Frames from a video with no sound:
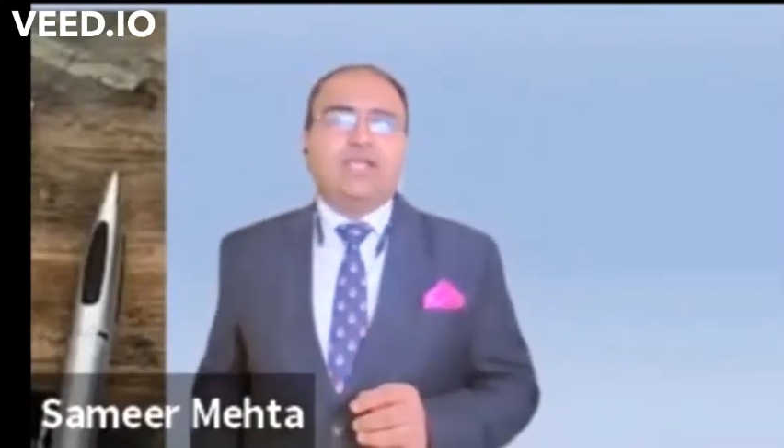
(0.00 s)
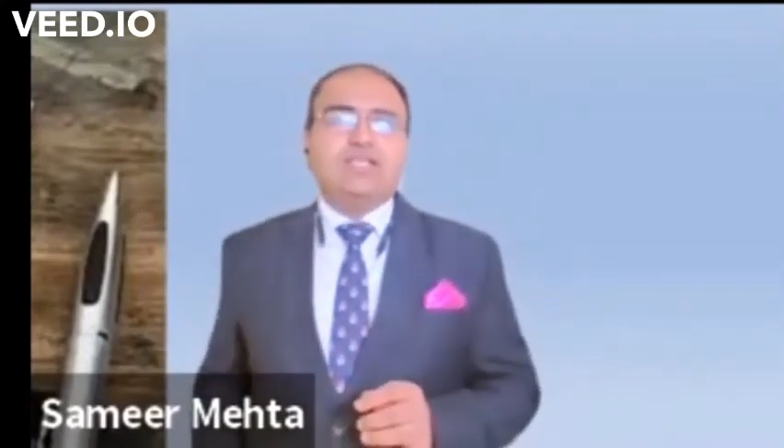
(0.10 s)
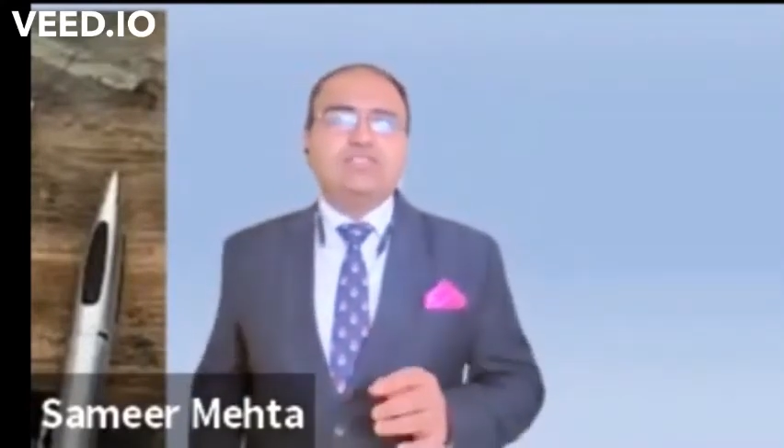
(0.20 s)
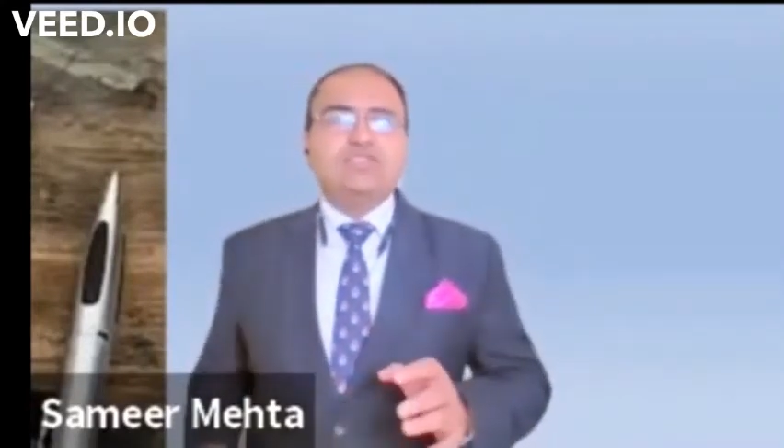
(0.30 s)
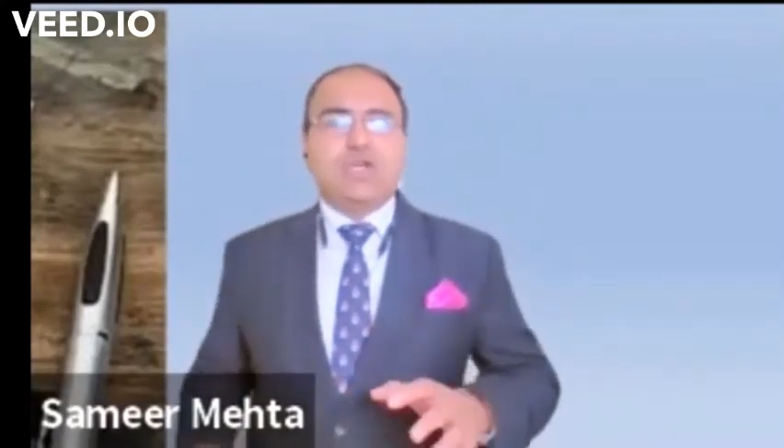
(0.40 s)

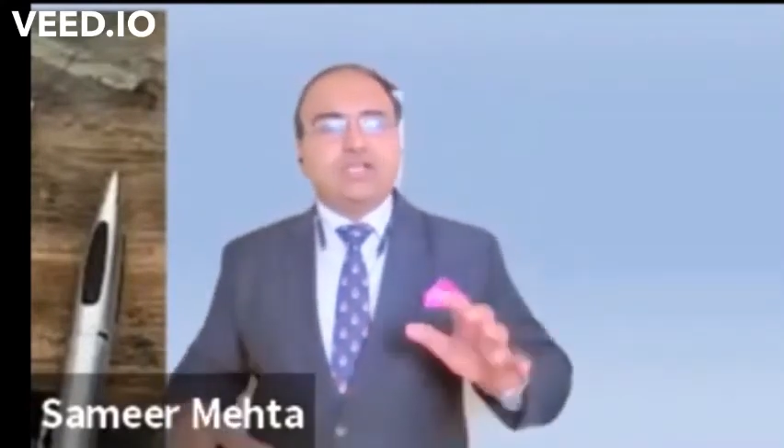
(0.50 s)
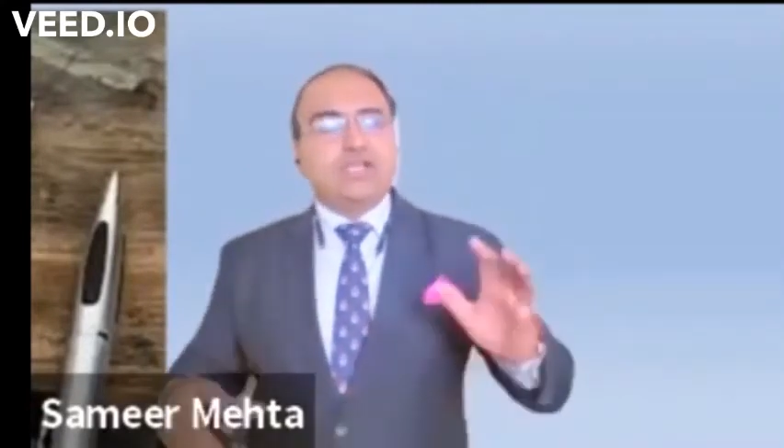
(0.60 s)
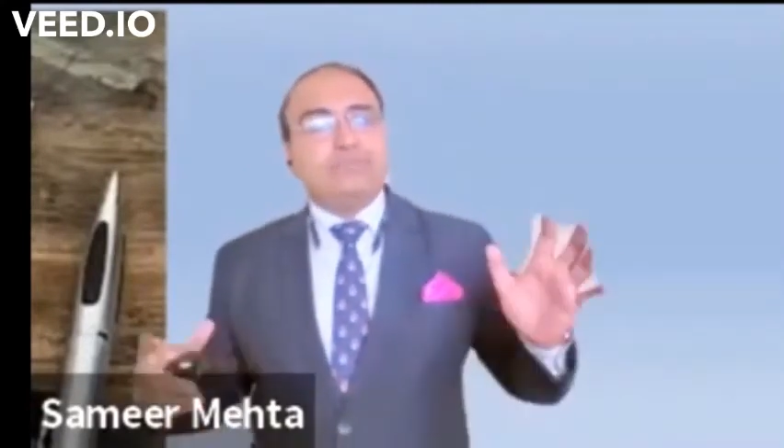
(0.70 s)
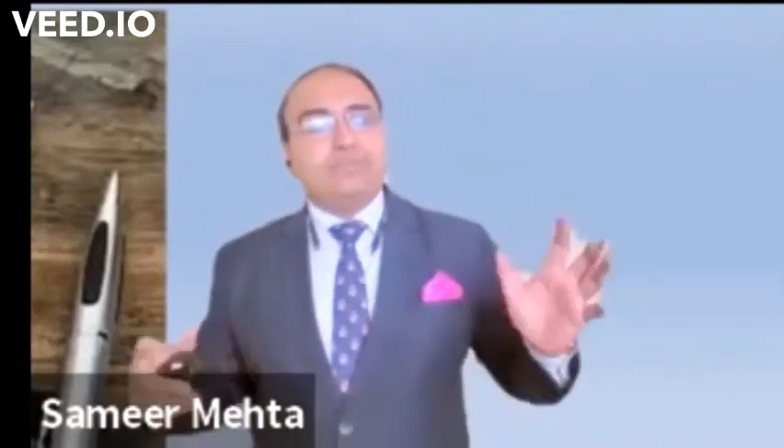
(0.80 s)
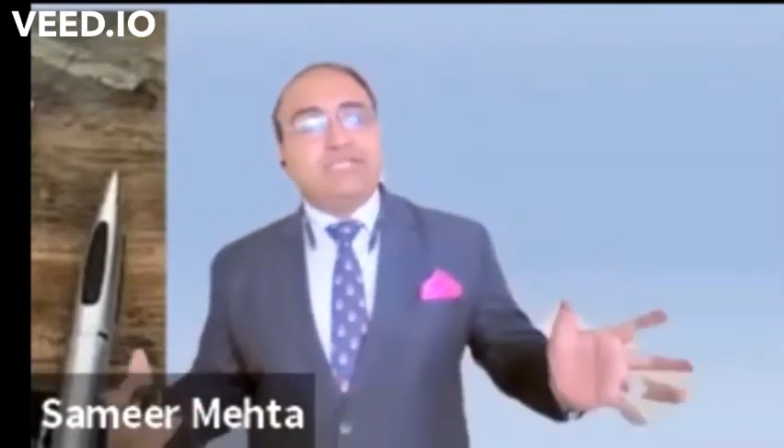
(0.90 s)
is not
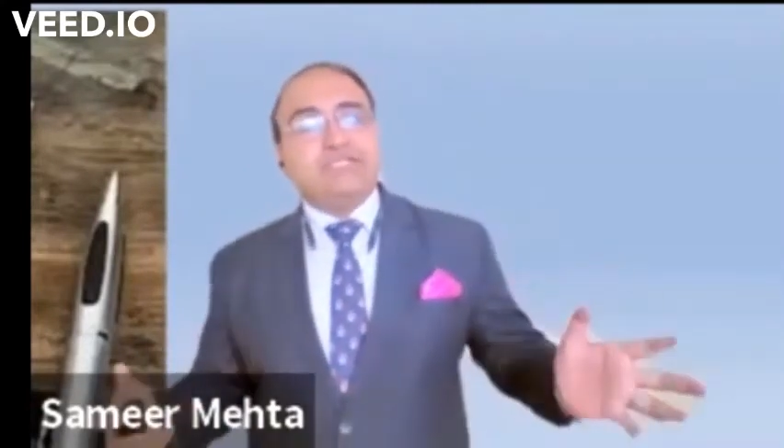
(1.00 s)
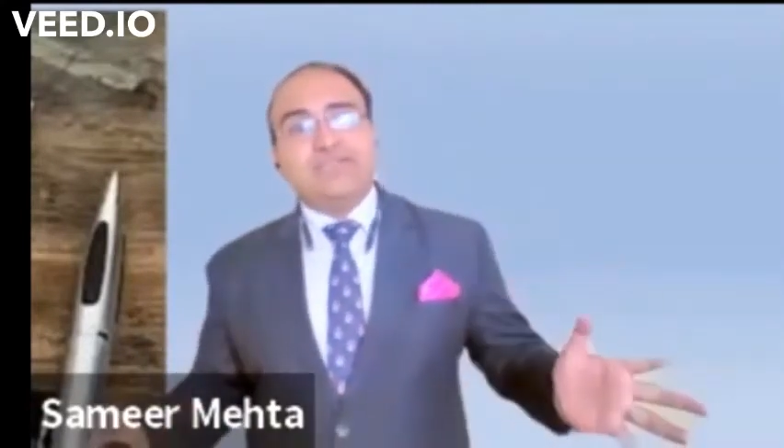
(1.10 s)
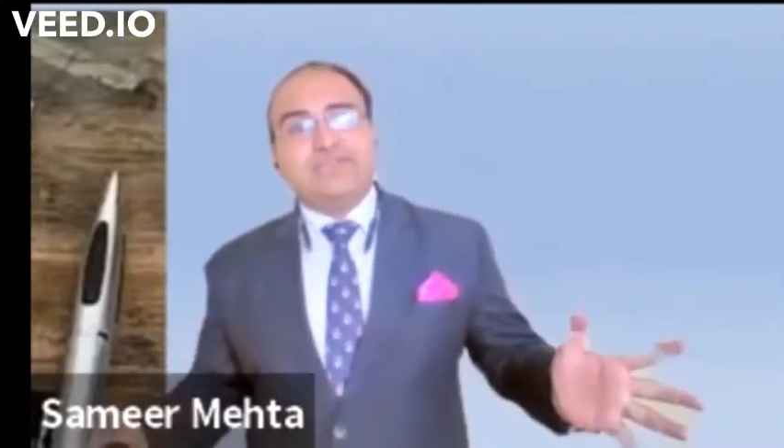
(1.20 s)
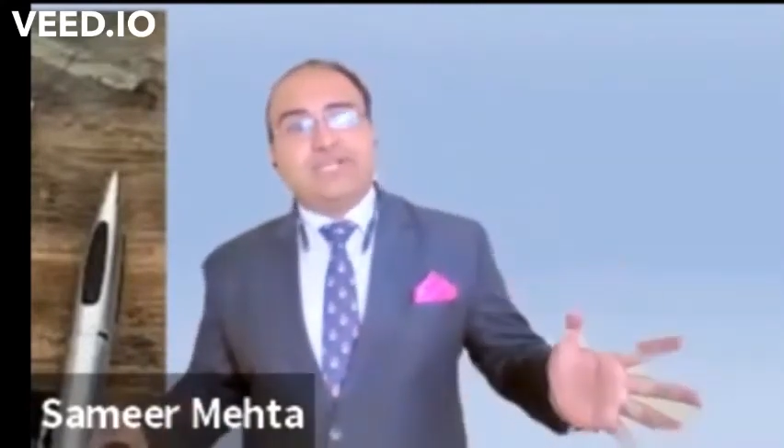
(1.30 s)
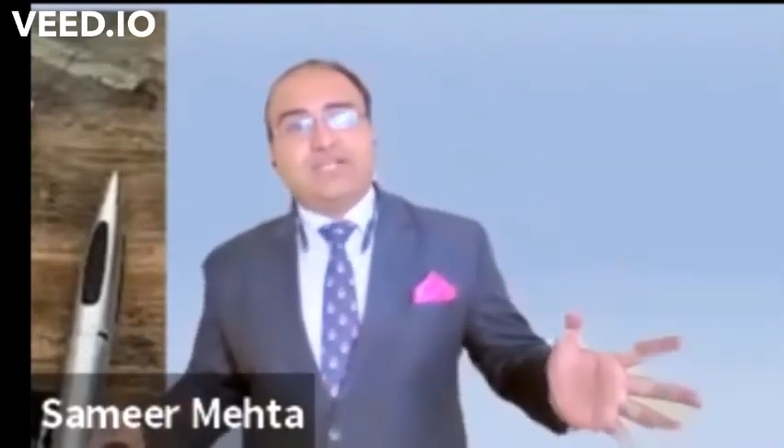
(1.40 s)
company
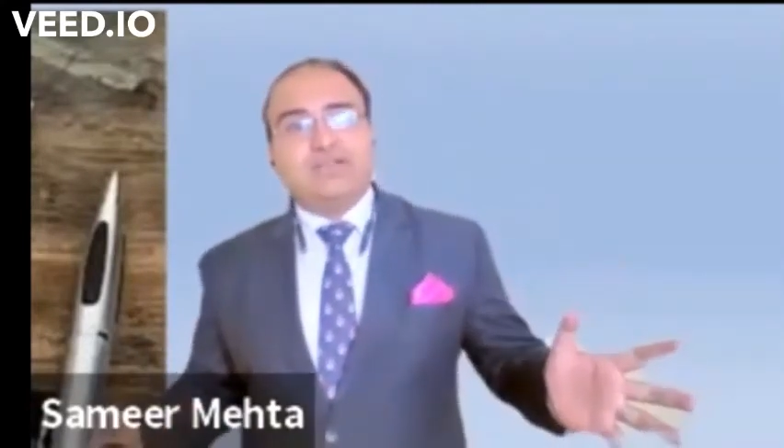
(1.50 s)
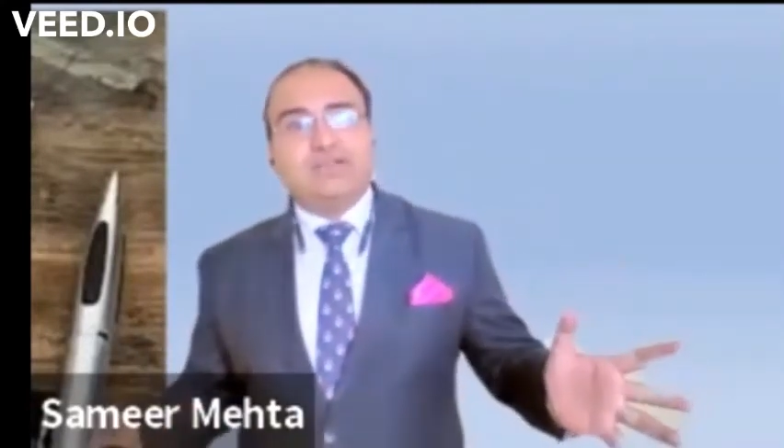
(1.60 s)
centric.